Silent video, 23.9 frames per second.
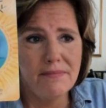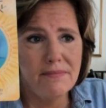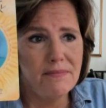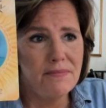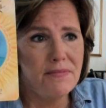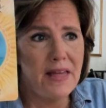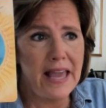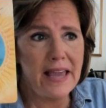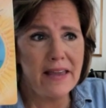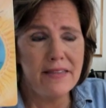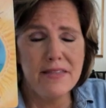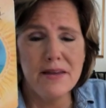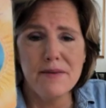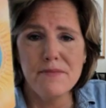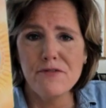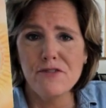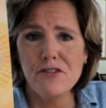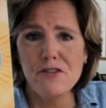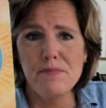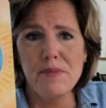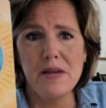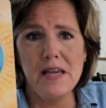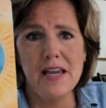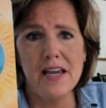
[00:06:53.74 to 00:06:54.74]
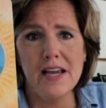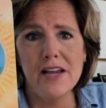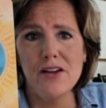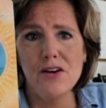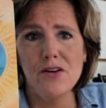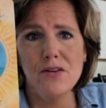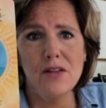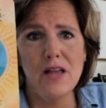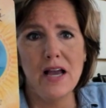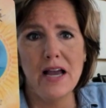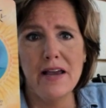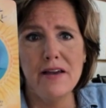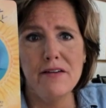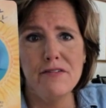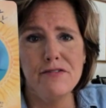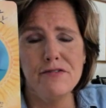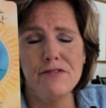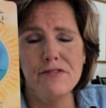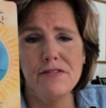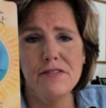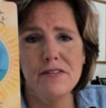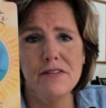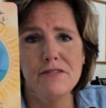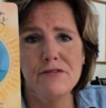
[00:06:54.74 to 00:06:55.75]
thank them for being in your
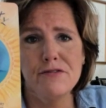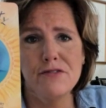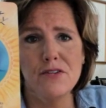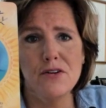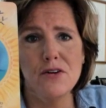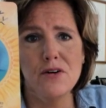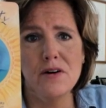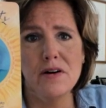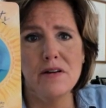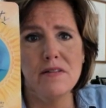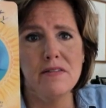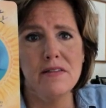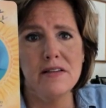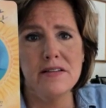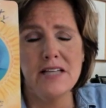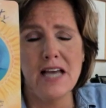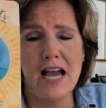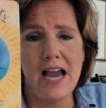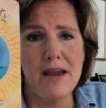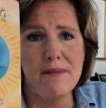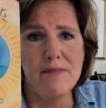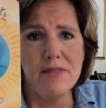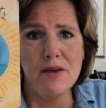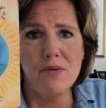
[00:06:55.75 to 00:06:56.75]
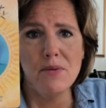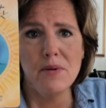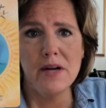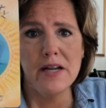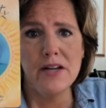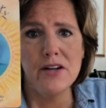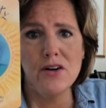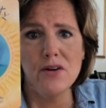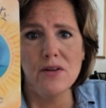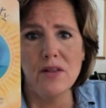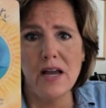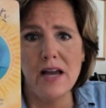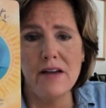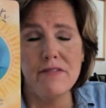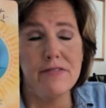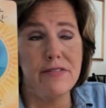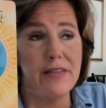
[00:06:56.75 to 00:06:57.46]
life, for the time they were in your life.